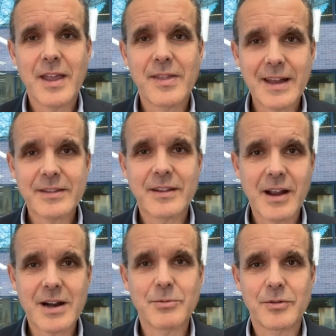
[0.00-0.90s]
and that
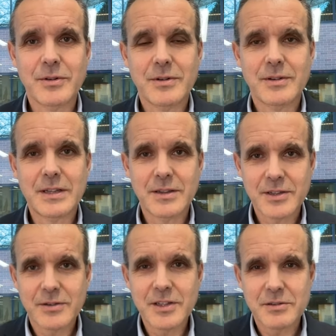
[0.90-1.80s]
carbon that
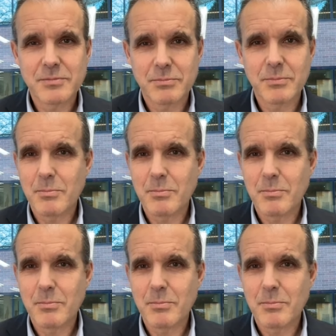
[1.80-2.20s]
is in these